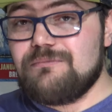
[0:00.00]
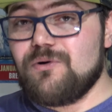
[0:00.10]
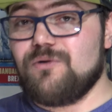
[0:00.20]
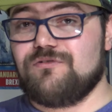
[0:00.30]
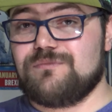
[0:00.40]

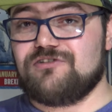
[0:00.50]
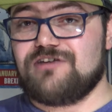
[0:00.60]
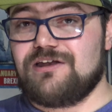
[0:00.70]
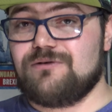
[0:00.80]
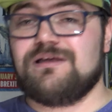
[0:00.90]
more from this
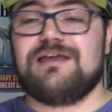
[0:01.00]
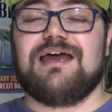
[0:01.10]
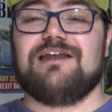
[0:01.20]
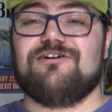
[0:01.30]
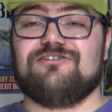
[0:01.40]
channel,
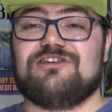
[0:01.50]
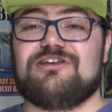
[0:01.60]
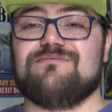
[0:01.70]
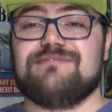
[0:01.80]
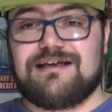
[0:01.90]
and I'll see
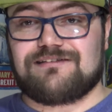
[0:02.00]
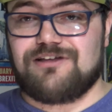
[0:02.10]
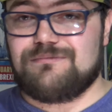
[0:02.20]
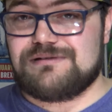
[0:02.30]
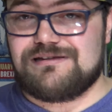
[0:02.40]
you next
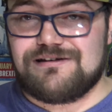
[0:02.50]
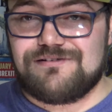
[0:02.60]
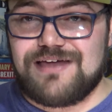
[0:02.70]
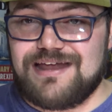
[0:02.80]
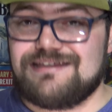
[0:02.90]
time. And
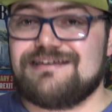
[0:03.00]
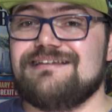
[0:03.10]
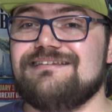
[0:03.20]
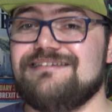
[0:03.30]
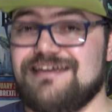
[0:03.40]
until then,
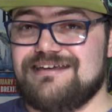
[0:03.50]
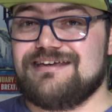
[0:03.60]
take